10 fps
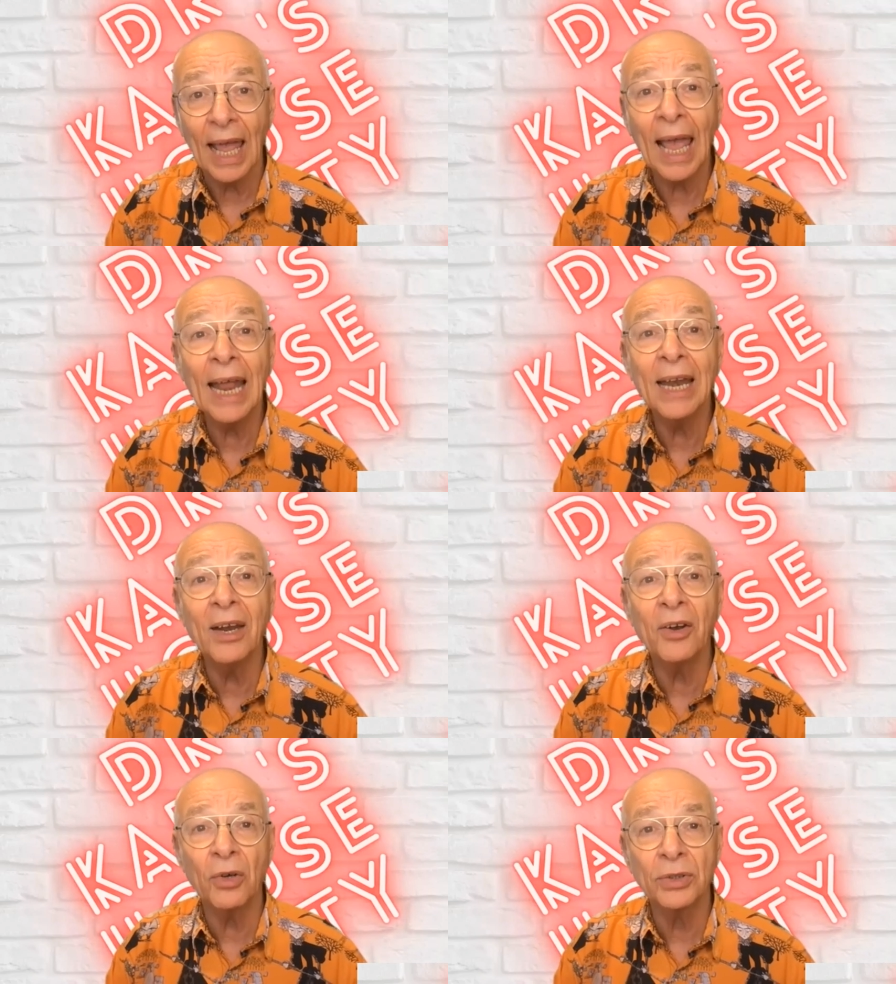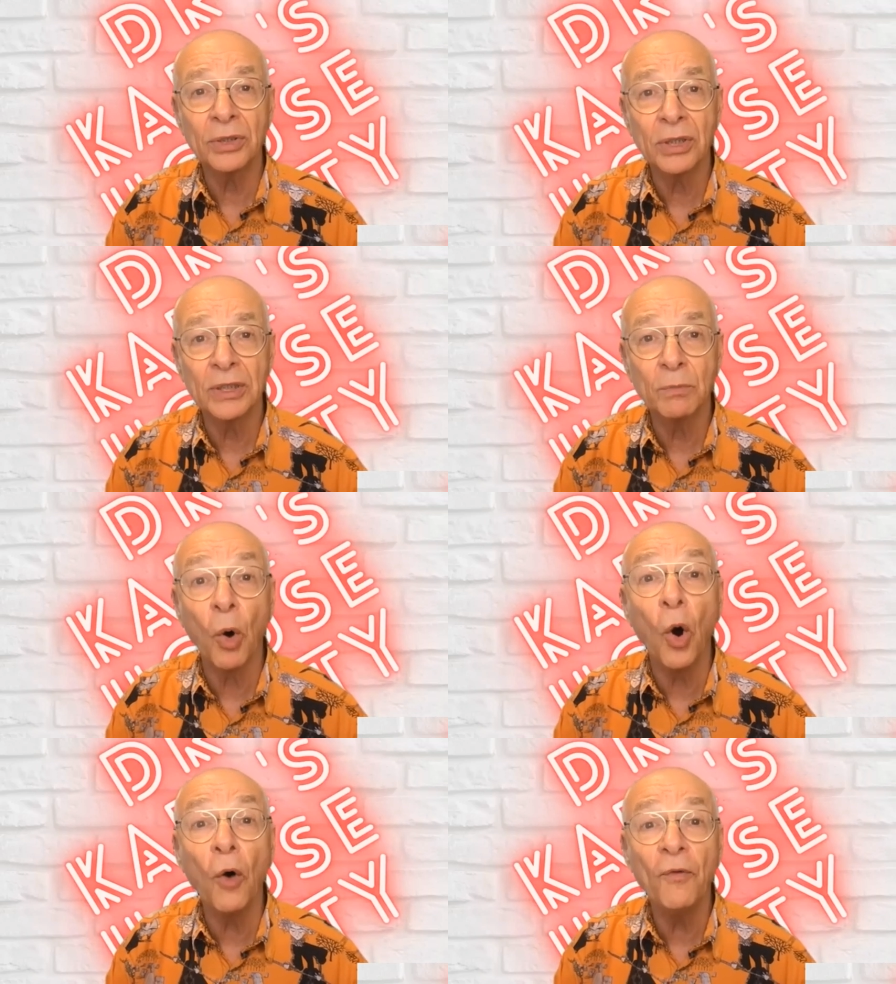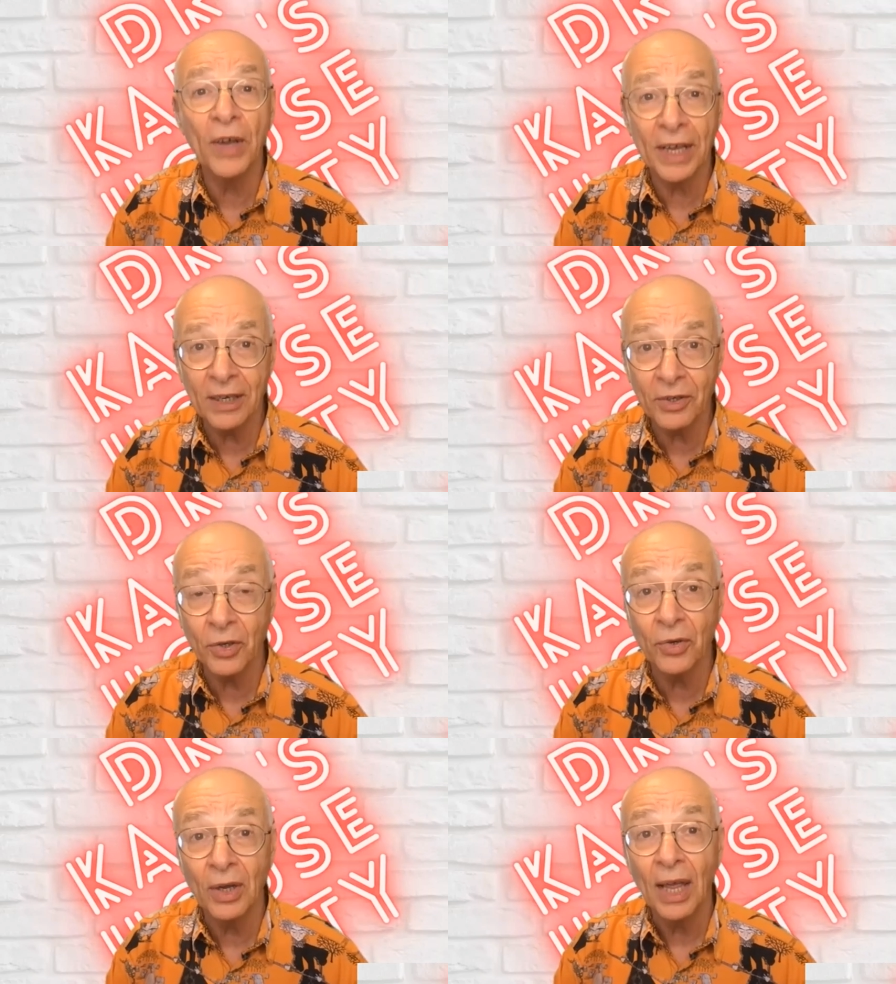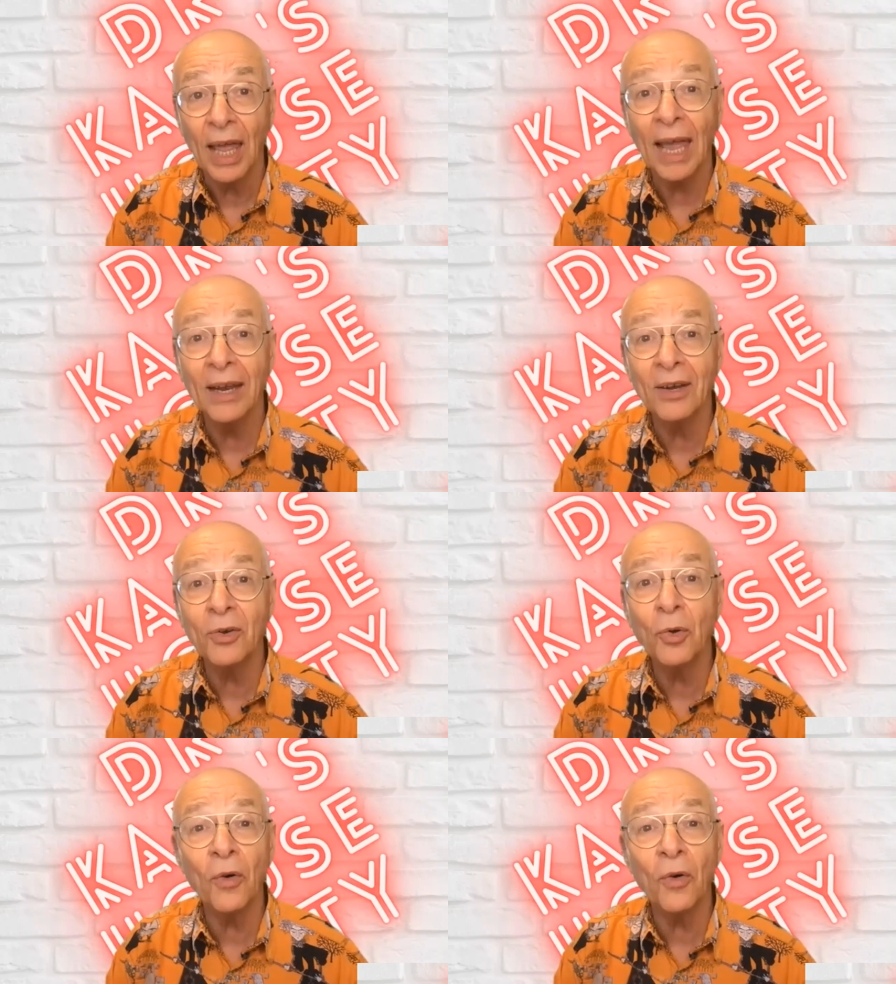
endogenous morphine to endorphin.